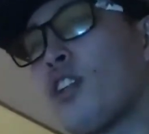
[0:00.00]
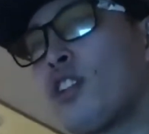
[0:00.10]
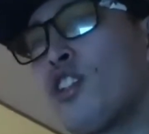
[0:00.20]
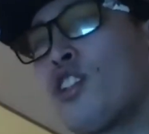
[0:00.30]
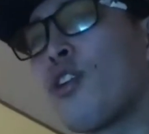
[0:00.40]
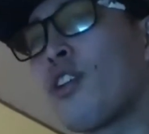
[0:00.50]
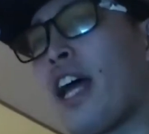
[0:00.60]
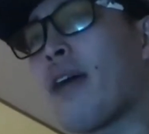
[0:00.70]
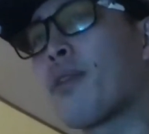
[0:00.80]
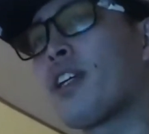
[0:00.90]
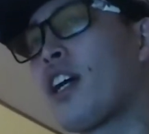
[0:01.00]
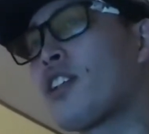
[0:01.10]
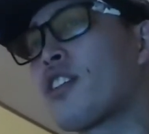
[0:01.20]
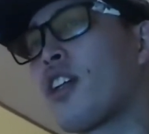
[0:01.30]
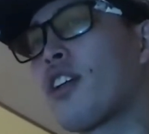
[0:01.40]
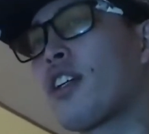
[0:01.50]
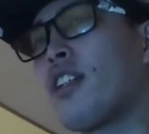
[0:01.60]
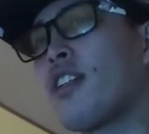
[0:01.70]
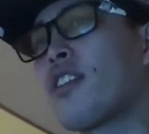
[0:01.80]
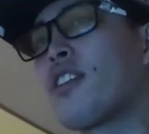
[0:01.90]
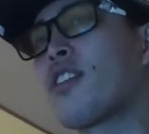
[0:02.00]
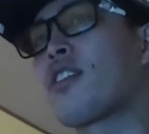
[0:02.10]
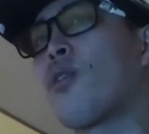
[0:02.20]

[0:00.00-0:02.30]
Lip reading: Could you elaborate on your telekinesis